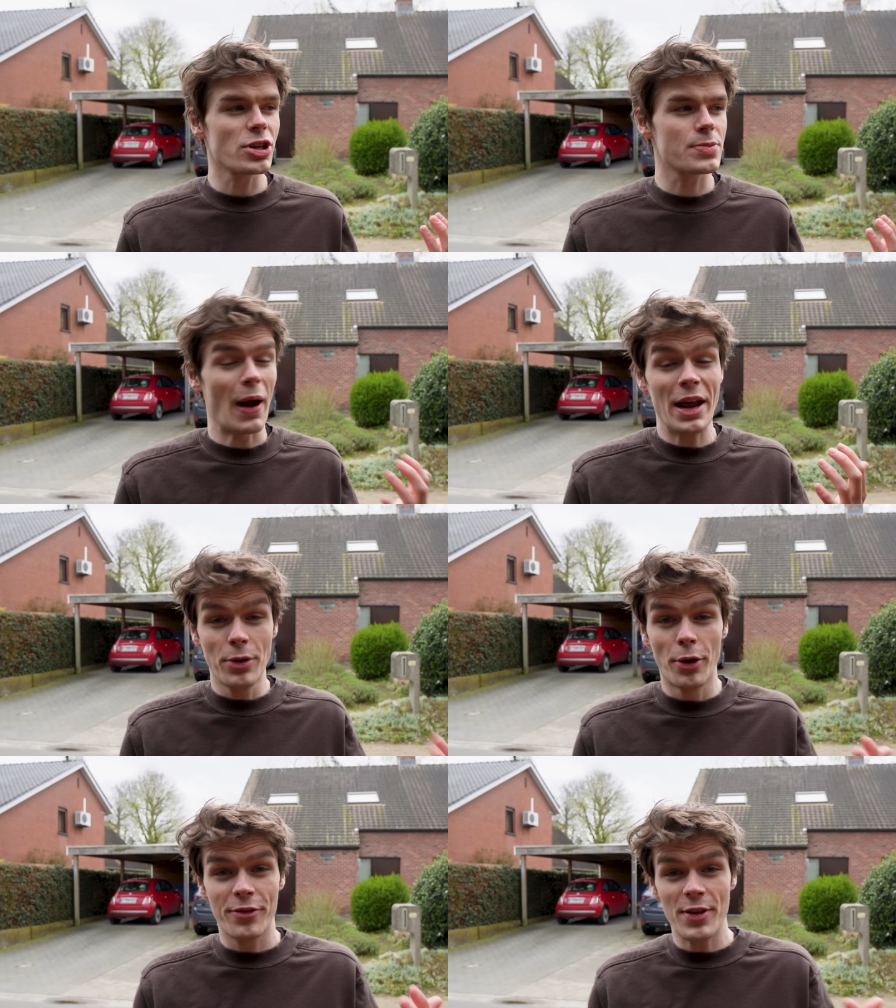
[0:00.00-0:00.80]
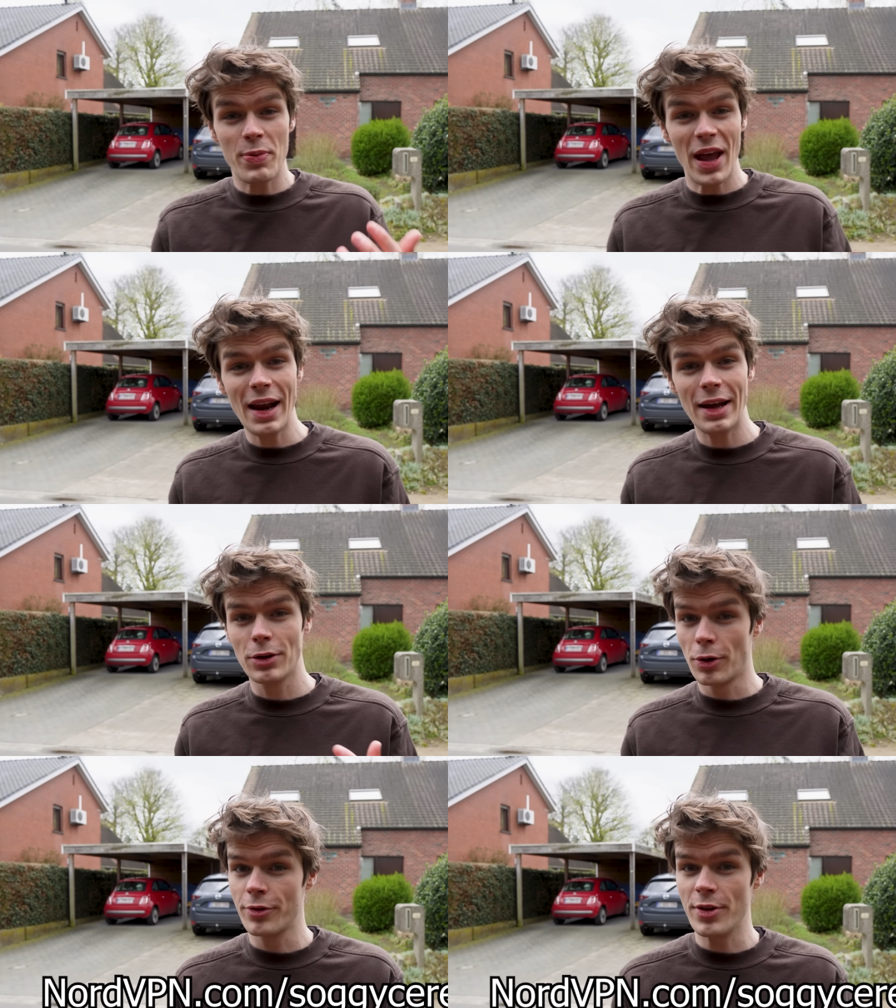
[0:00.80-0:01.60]
just buy NordVPN at
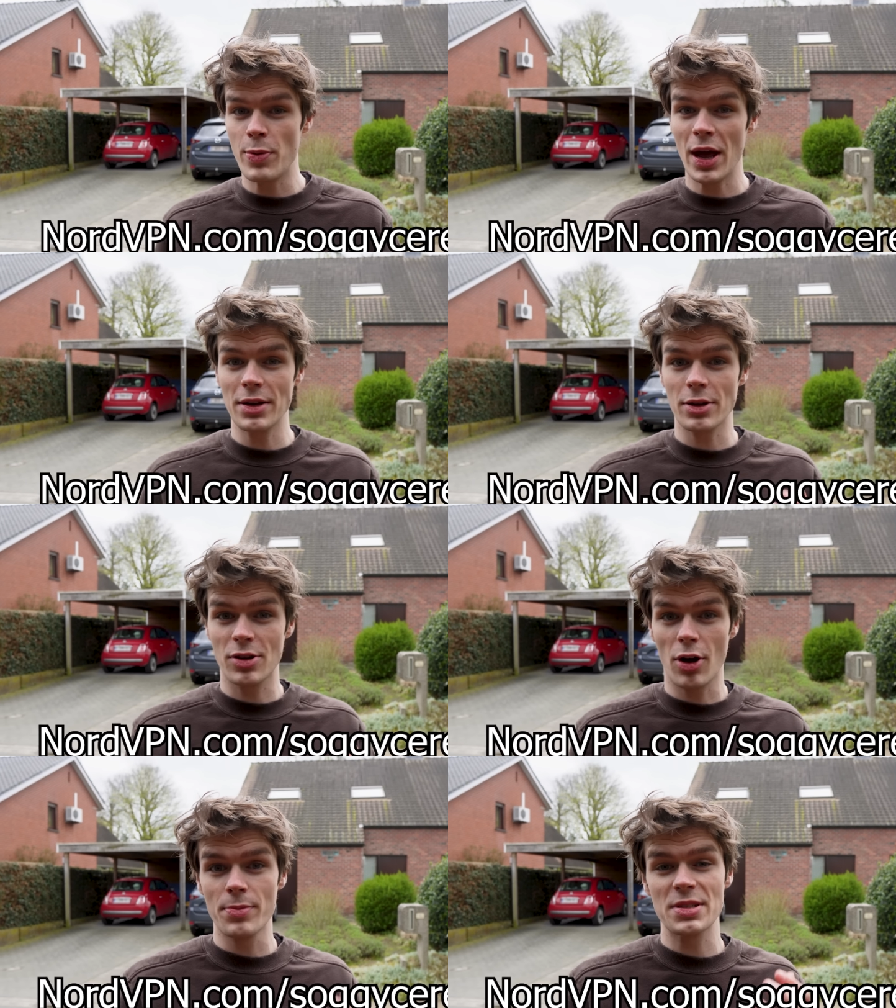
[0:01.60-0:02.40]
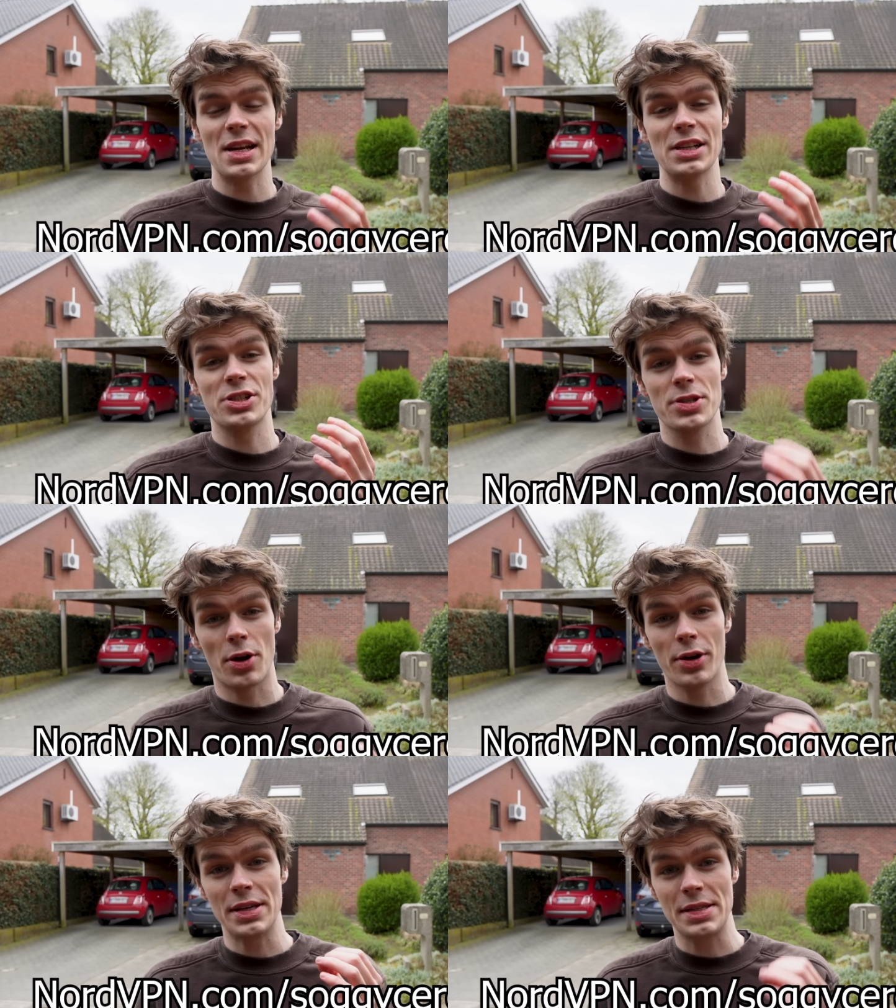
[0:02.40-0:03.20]

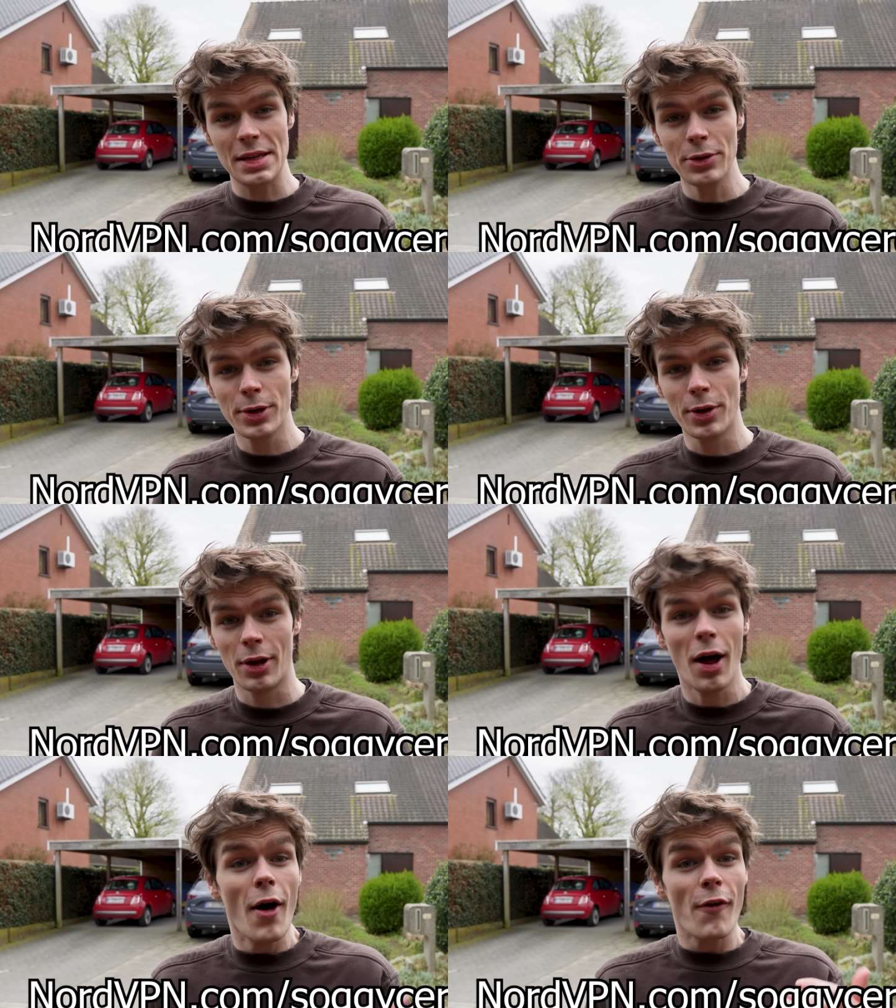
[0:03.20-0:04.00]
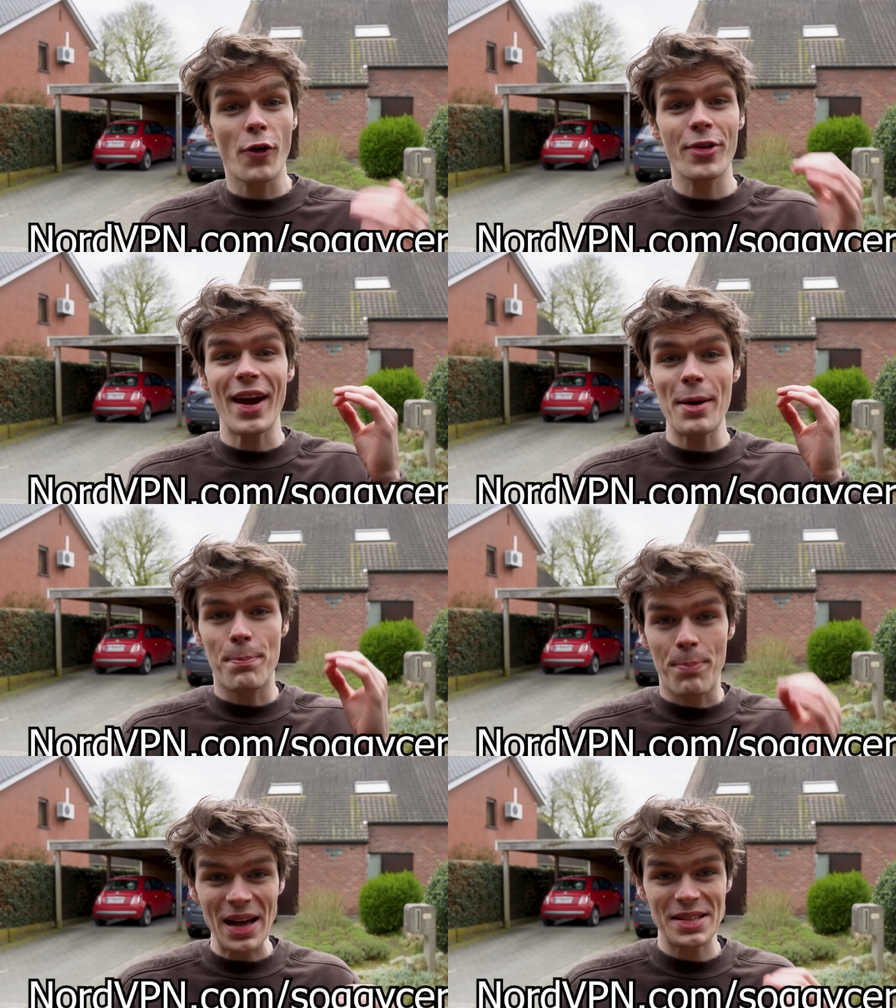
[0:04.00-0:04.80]
nordvpn.com/soggyserial for their
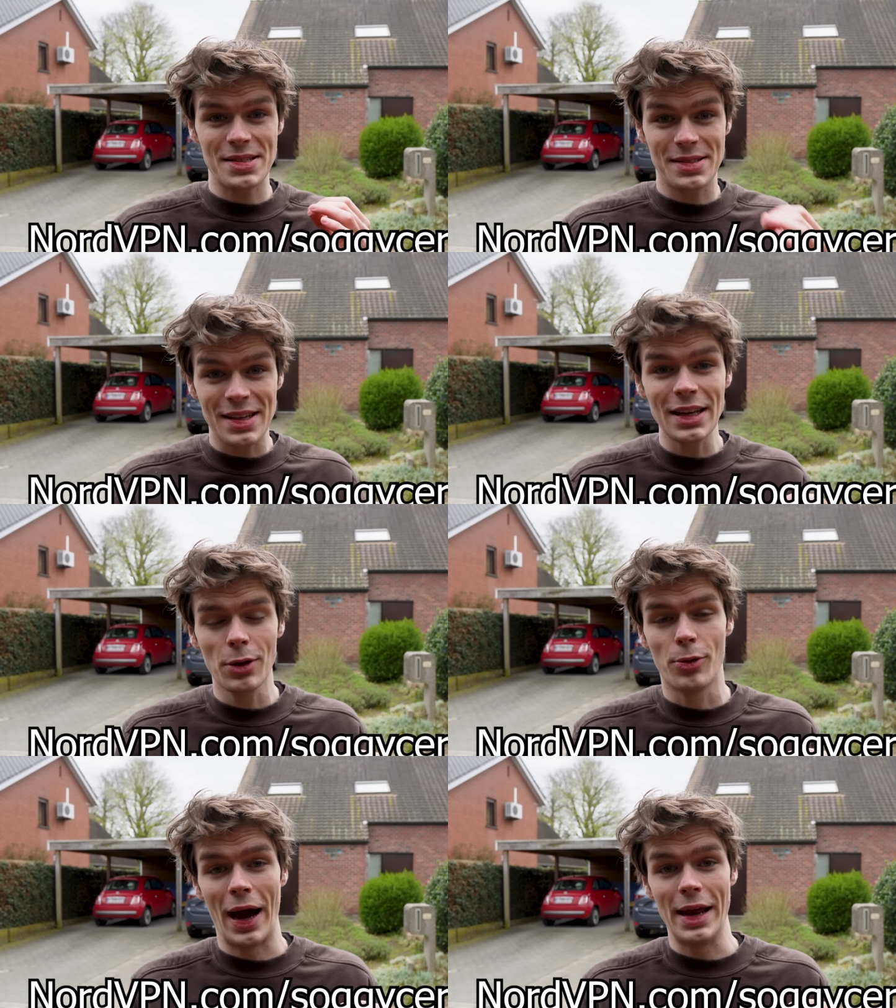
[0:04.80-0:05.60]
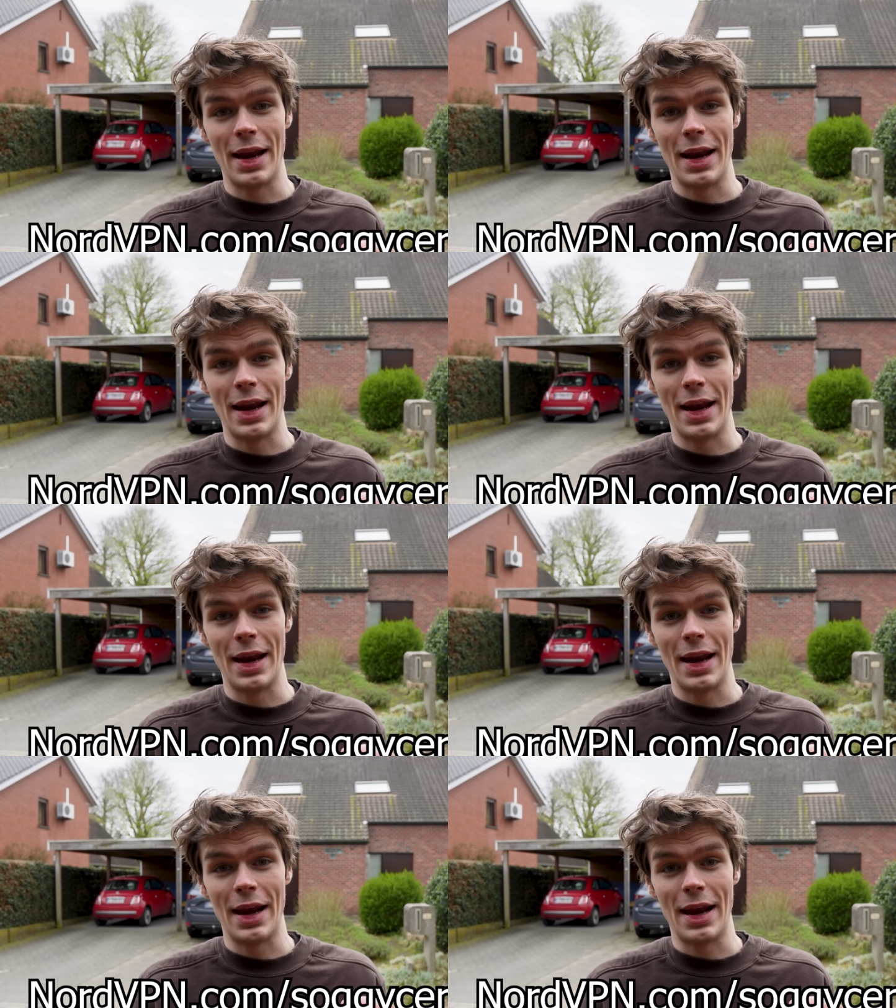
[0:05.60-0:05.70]
best deal right